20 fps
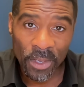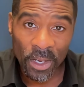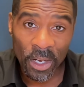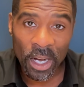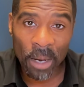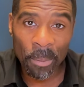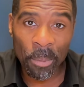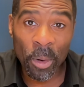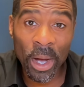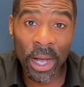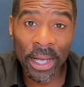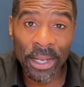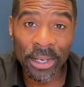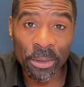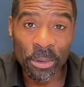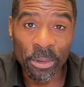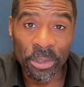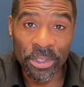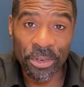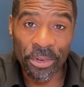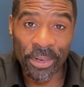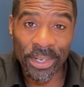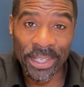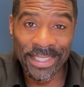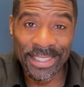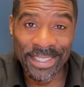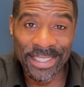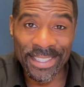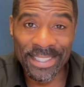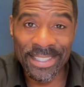Couple high
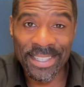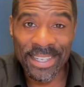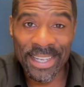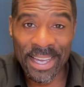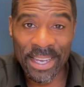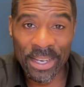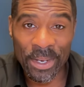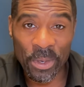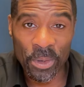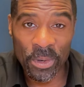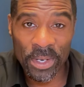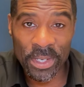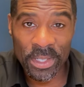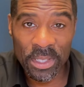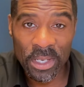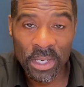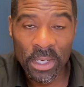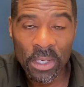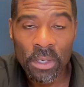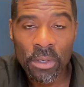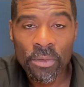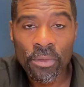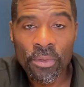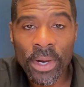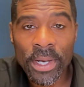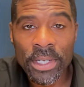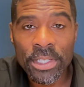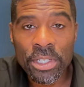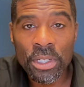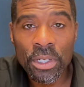nutrient dense categories
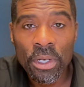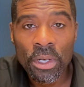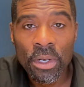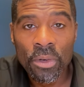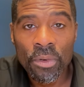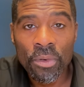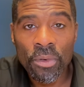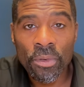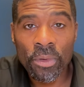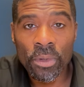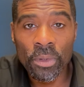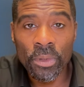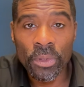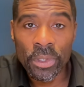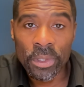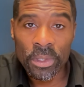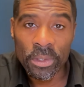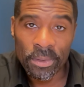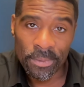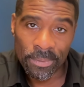fresh fruit.